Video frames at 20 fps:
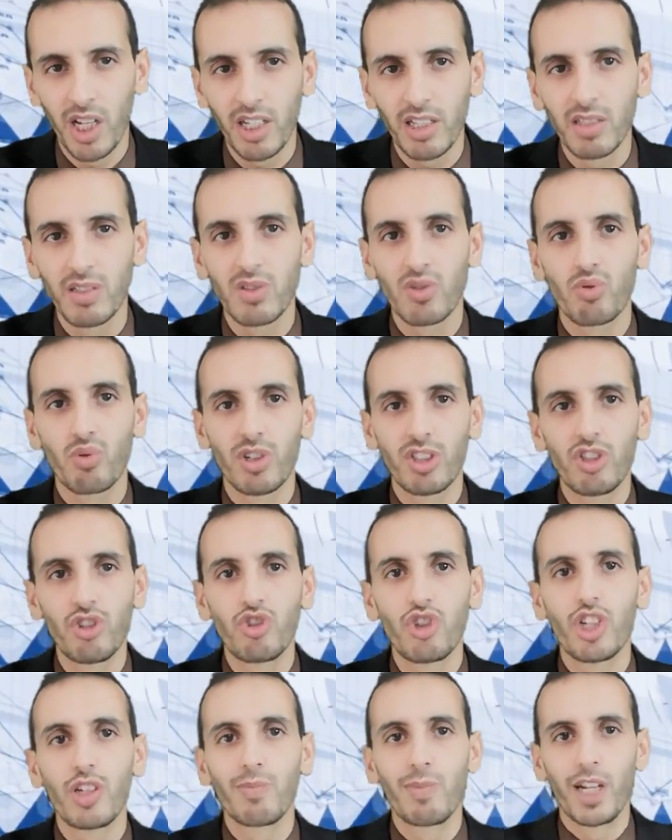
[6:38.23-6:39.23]
Like the
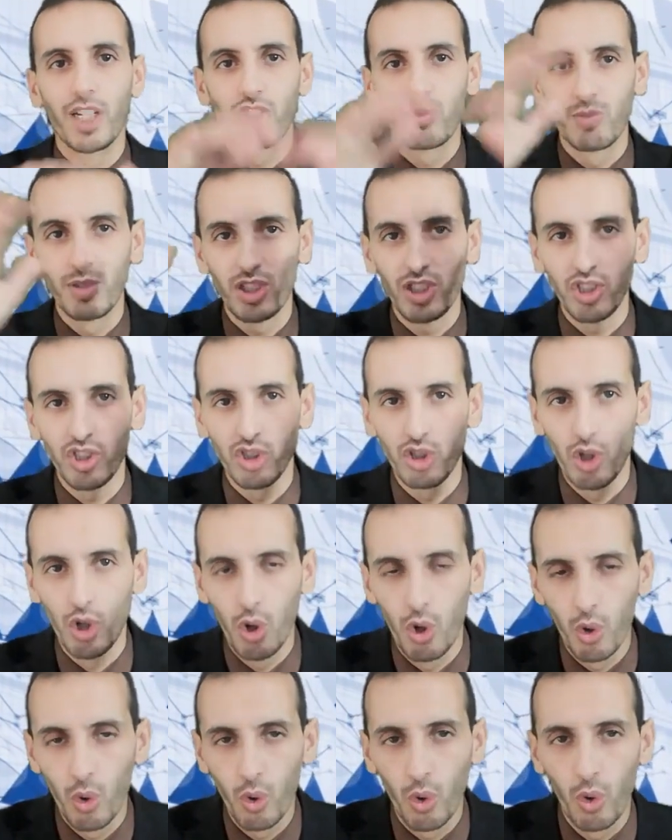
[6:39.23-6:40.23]
strategic management is the
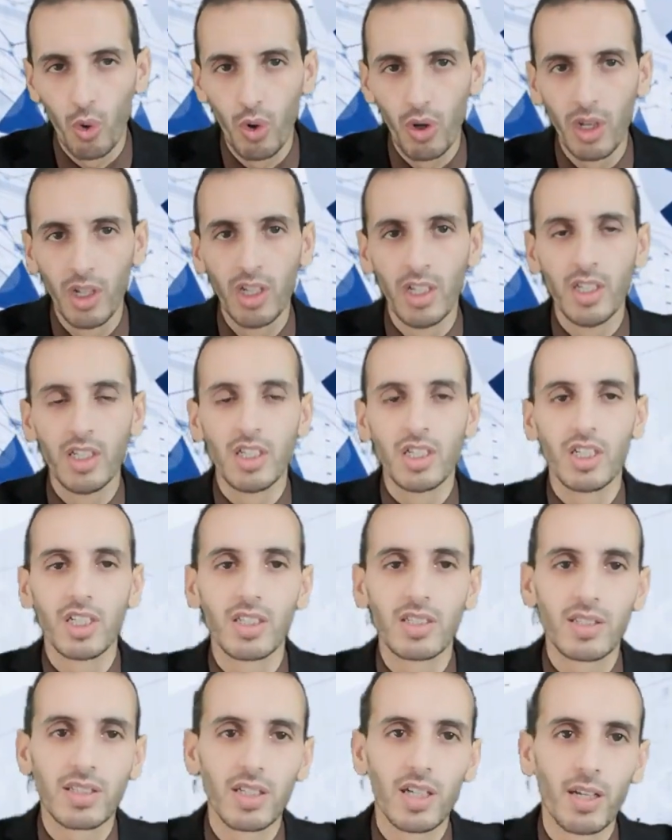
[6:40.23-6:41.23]
whole,
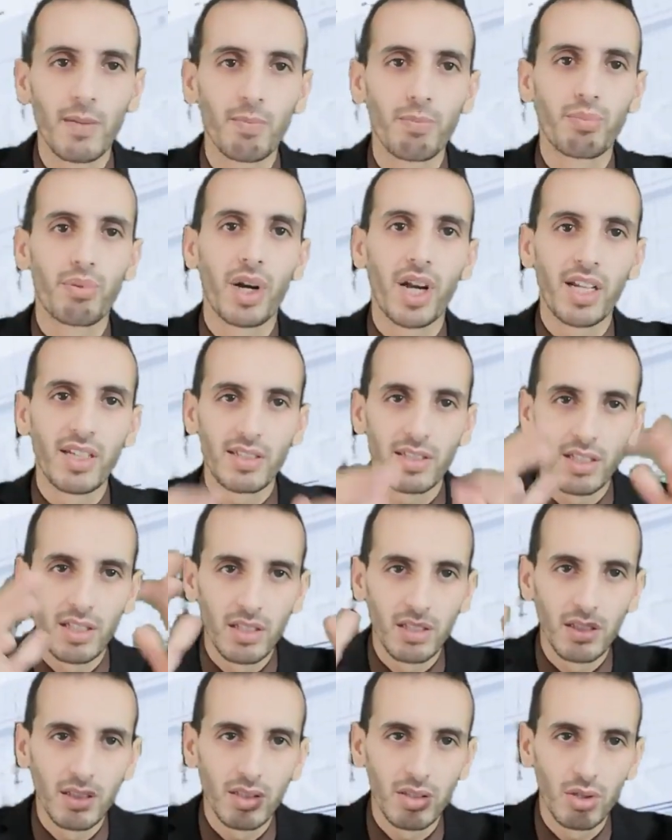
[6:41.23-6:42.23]
it's
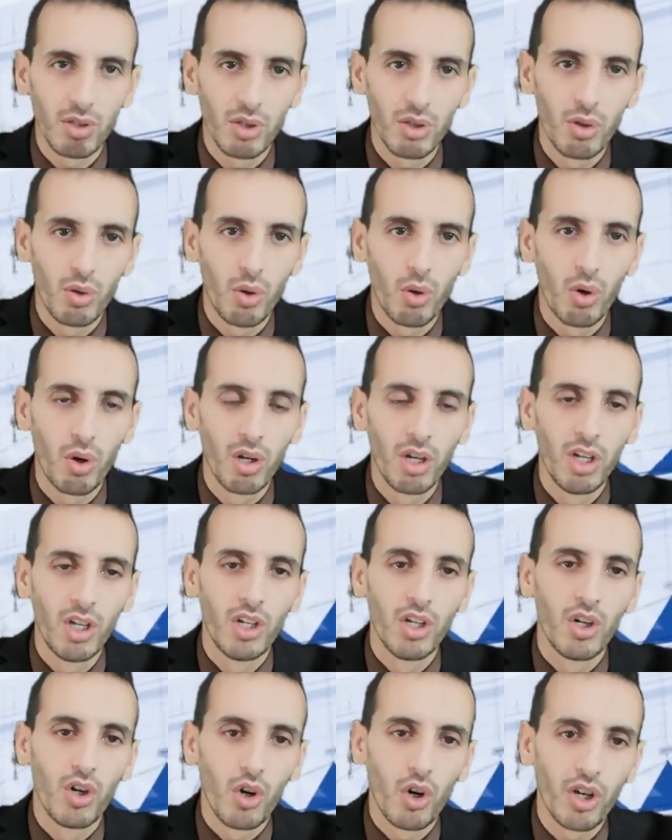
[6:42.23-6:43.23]
embracing the whole
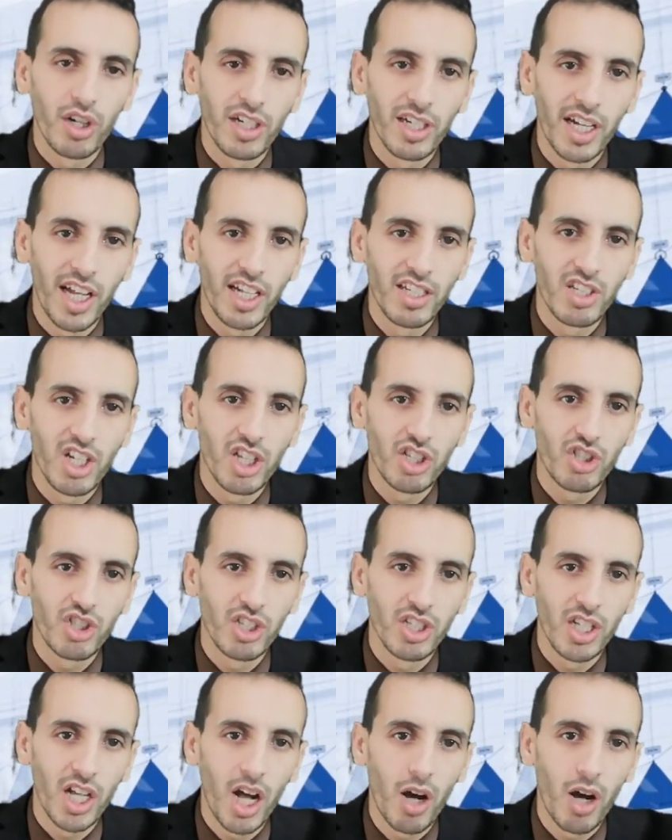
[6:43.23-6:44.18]
organization.